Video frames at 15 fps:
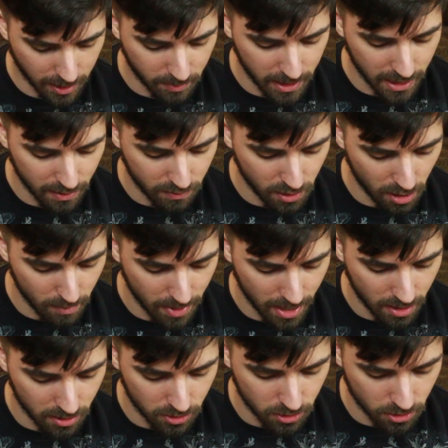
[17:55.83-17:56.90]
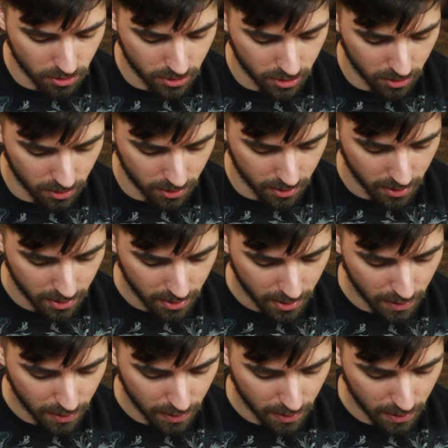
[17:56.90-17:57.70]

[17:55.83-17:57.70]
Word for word: At the beginning of combat on your turn,